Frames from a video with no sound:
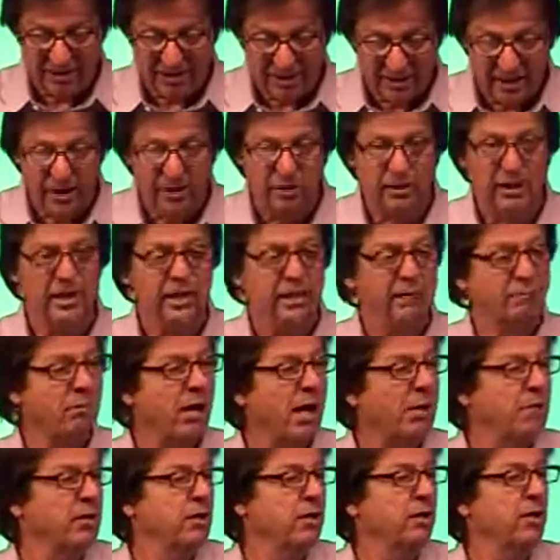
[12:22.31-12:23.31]
literally, and it
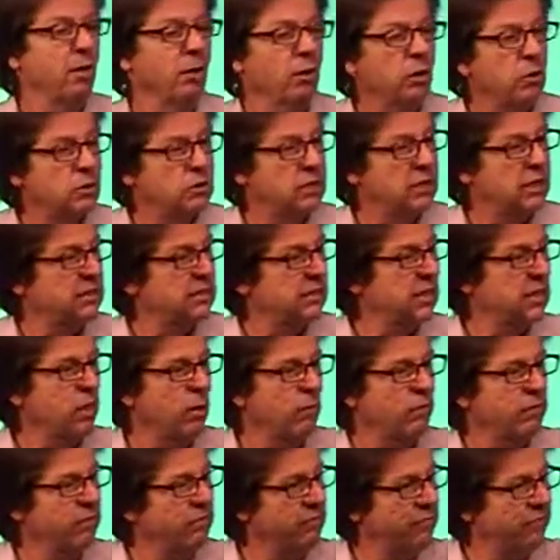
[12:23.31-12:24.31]
probably grows as they
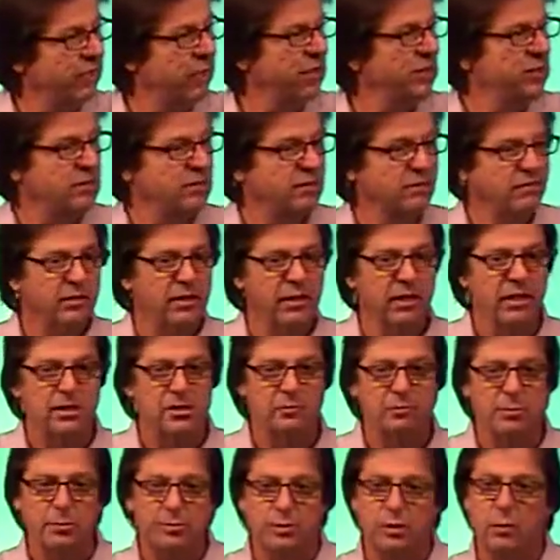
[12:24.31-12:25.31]
go from village to village,
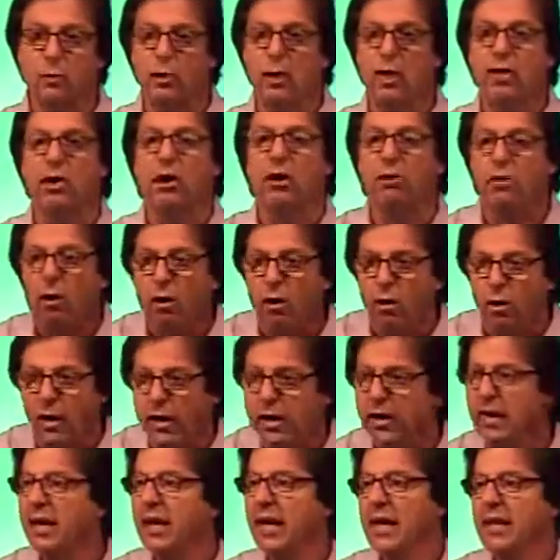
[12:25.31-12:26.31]
and people say, Where y'all
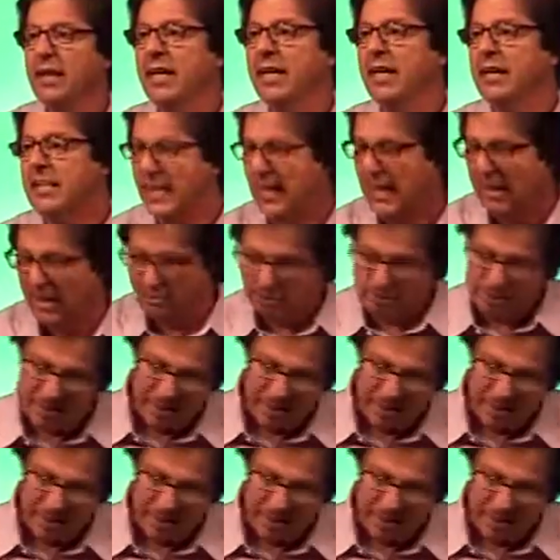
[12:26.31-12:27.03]
going? And they tell them.